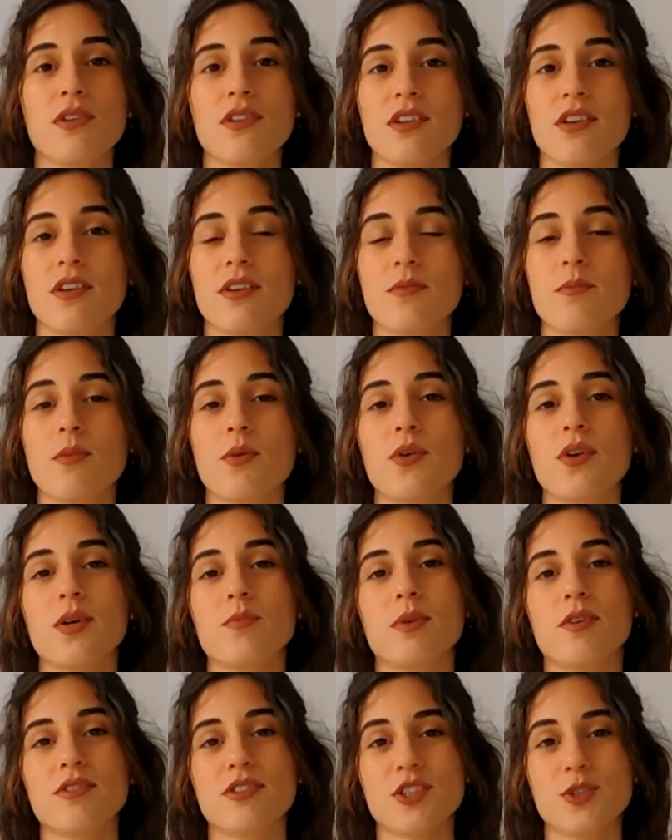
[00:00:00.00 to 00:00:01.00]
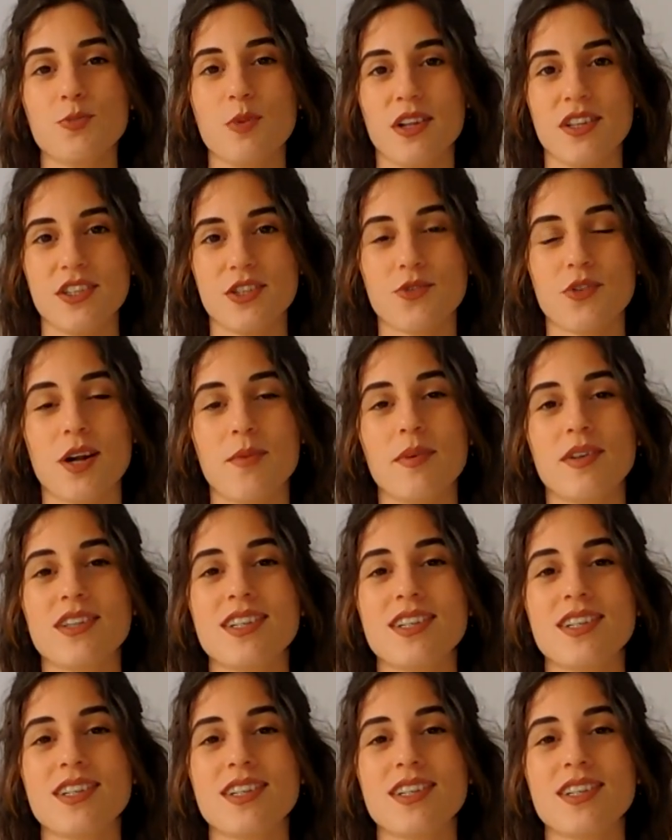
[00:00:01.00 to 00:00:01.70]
you want to learn more about the Spanish